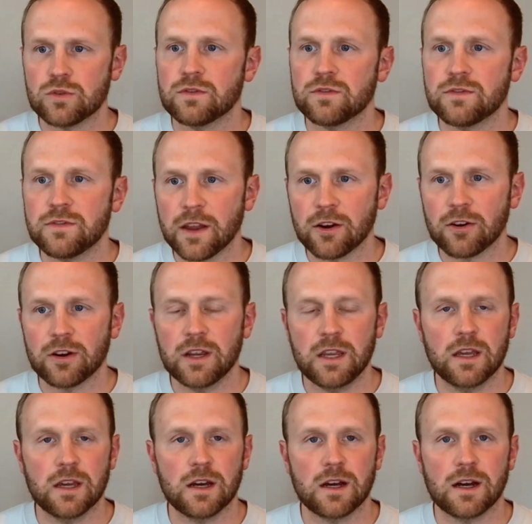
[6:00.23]

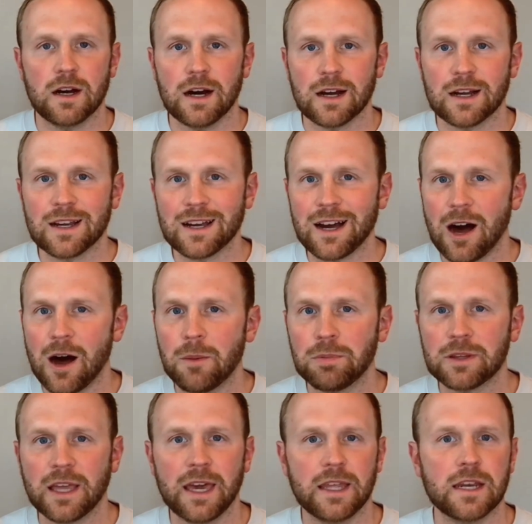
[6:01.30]
very
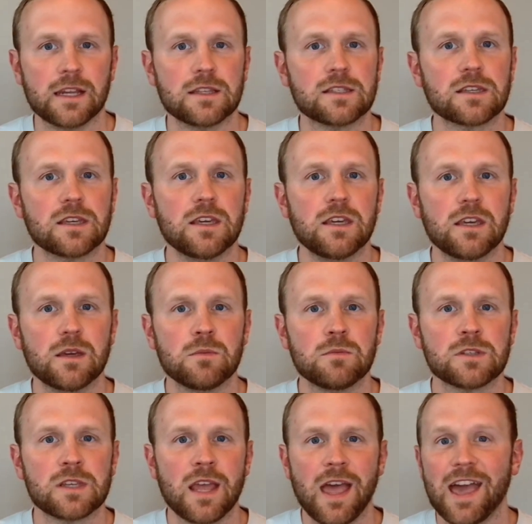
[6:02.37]
complicated
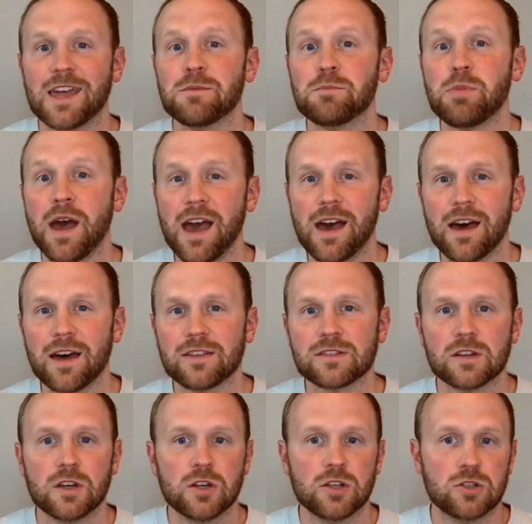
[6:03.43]
schemes and
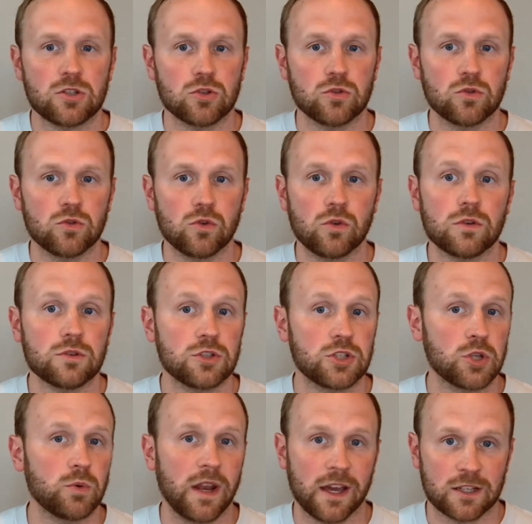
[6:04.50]
paths to
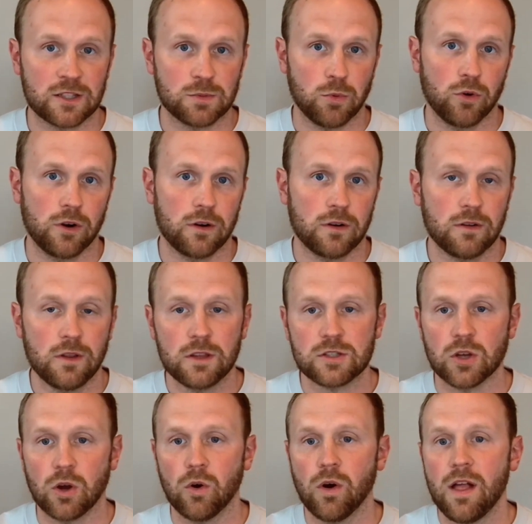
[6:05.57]
do an export.
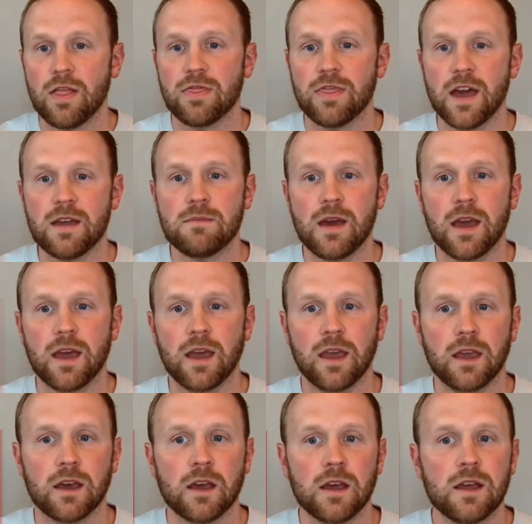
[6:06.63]
So they
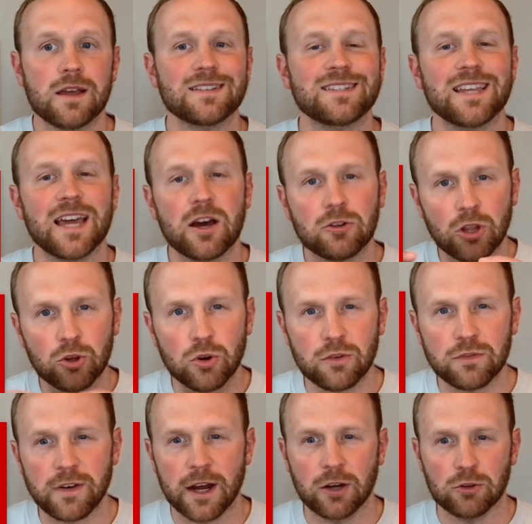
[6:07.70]
may download a
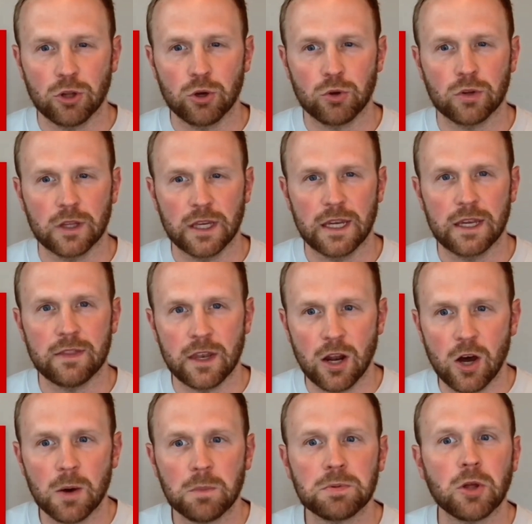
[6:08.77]
file locally and then
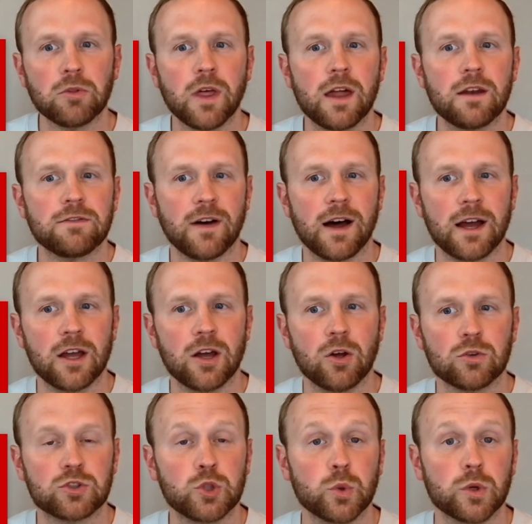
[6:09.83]
upload that file
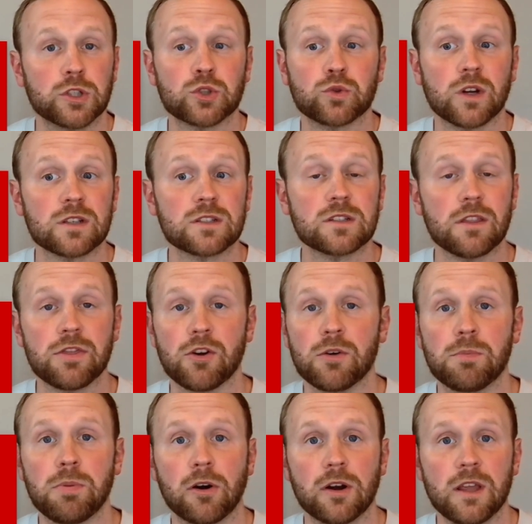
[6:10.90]
to a trusted
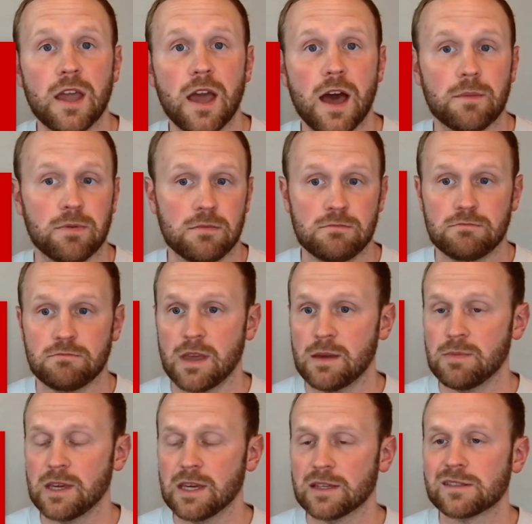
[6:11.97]
third-party app.
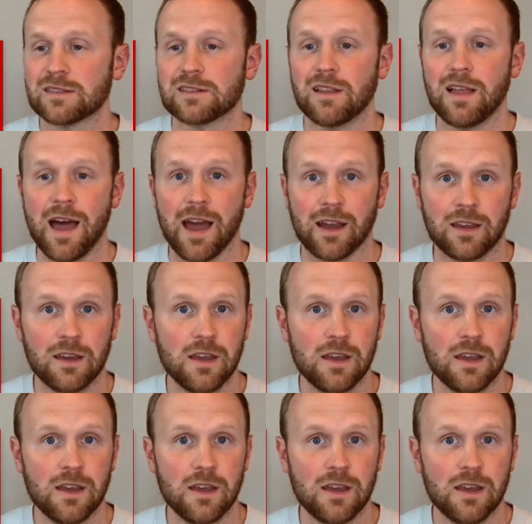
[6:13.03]
Maybe it's Slack,